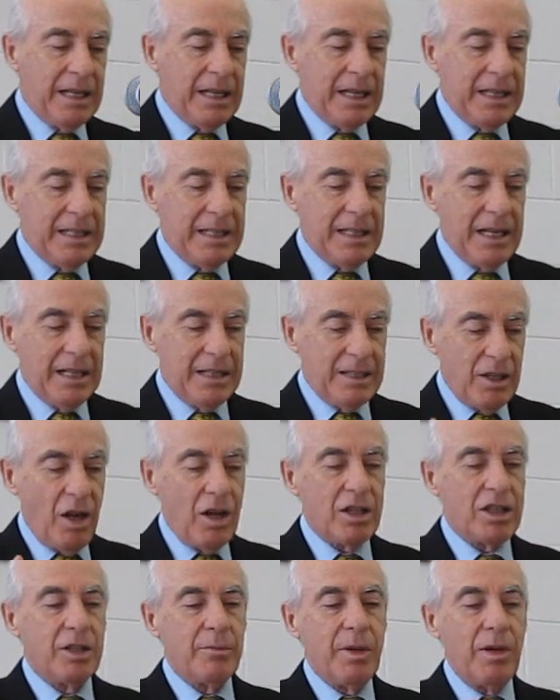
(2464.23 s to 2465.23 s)
It, it
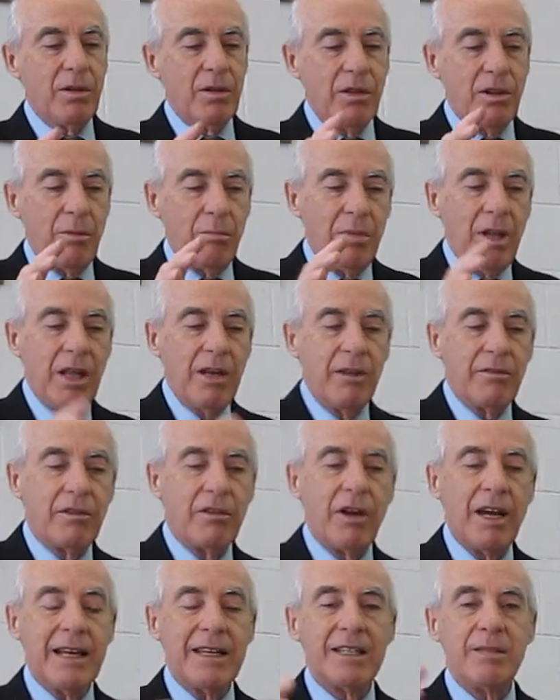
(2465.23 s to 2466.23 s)
talks about the blood of
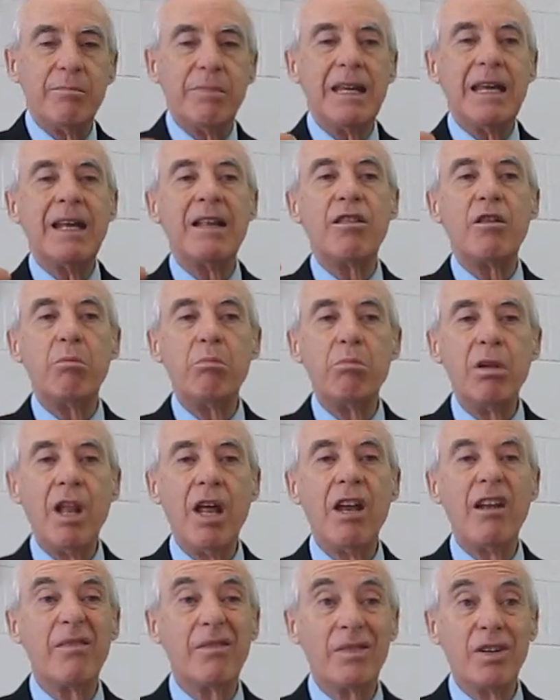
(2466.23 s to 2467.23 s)
Christ being the
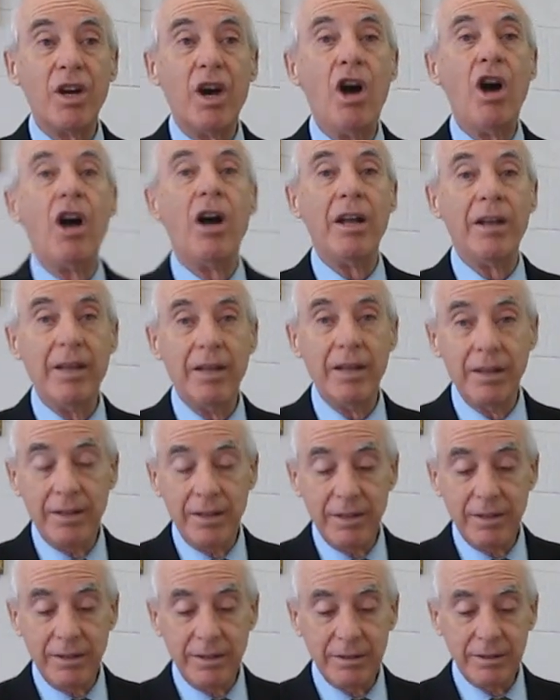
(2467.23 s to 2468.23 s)
blood of God.
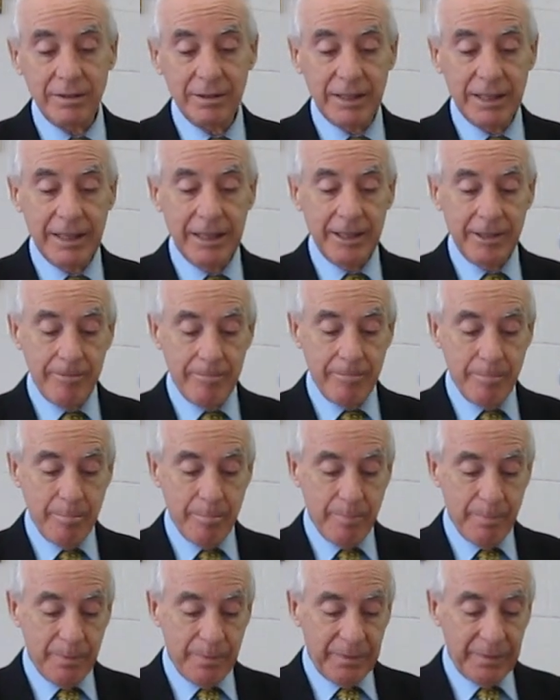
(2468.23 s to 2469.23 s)
Okay?
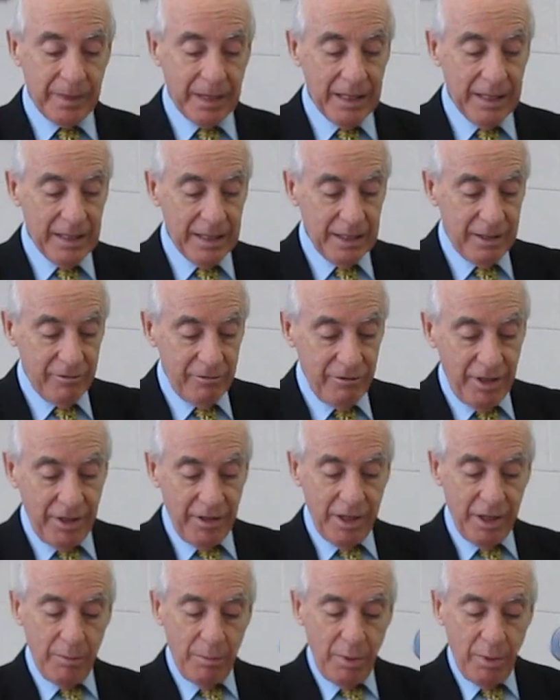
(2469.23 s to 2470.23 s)

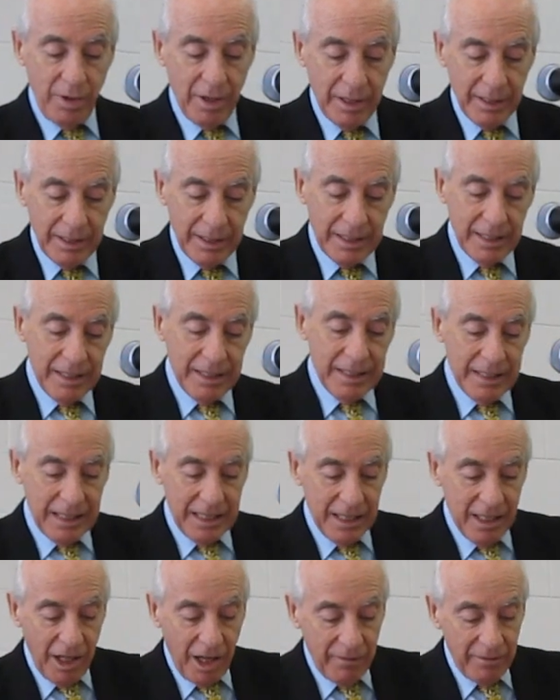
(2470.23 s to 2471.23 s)
Very important.
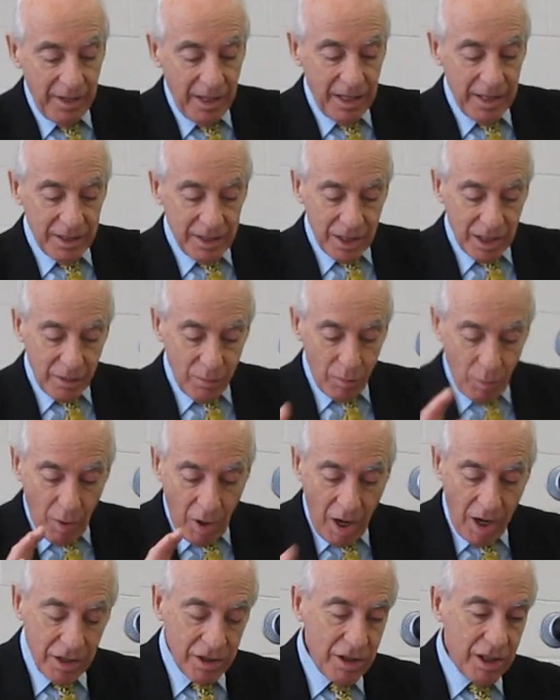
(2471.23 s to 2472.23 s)
He loved us. He
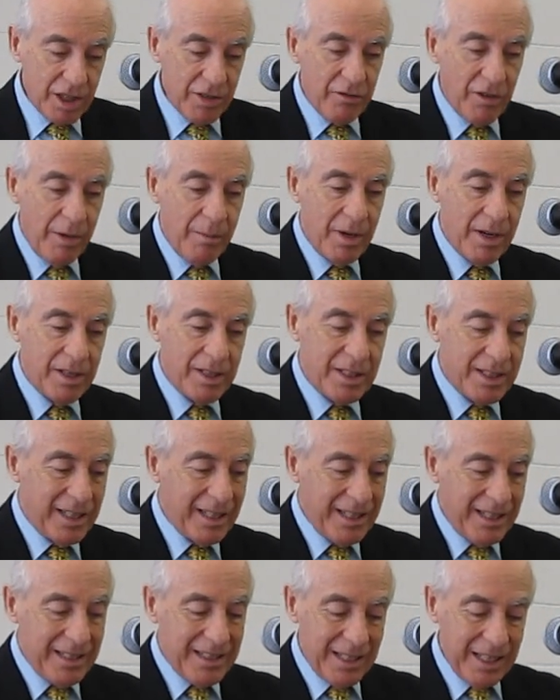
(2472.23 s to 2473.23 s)
washed us from our
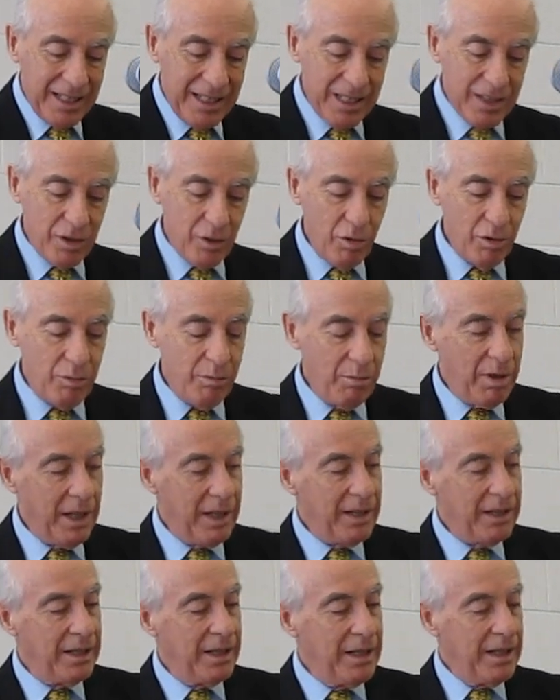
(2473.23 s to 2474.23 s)
sins in his own blood.